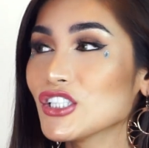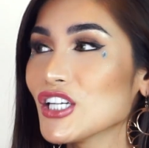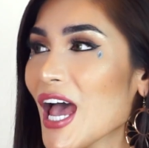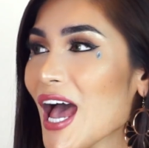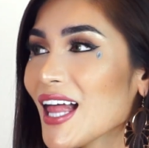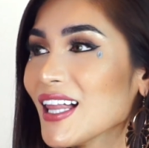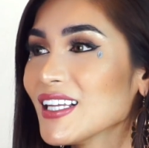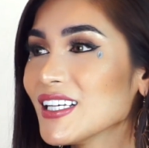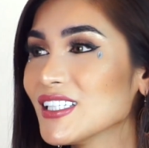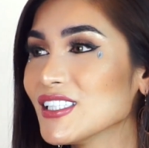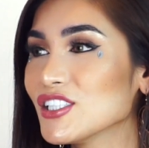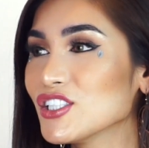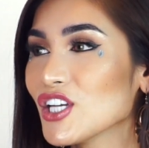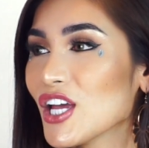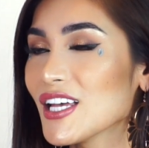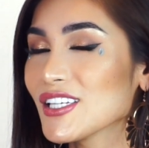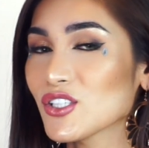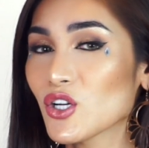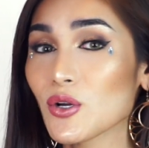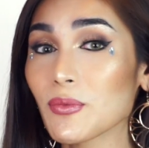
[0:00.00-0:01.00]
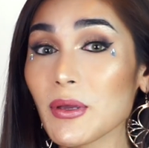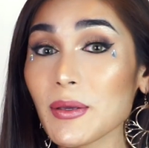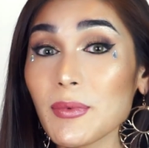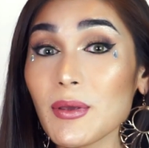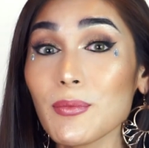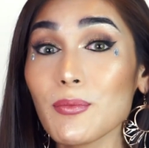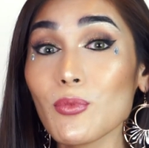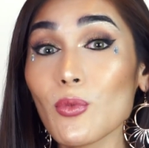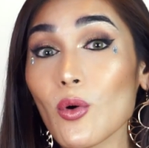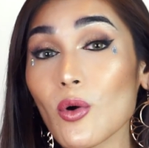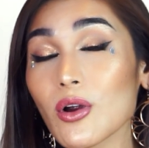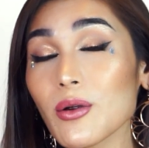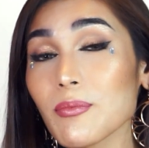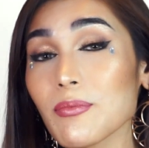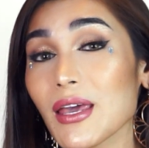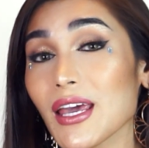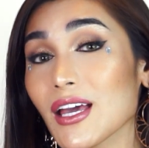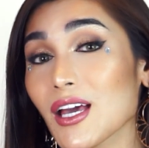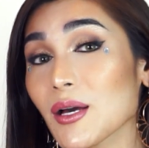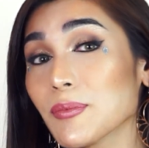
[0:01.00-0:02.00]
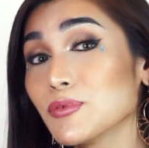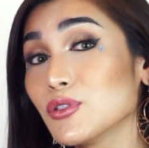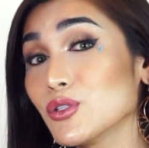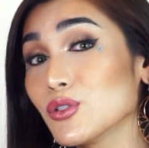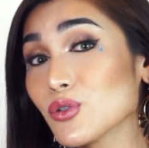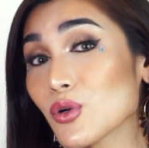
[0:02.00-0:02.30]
challenges, or maybe more makeup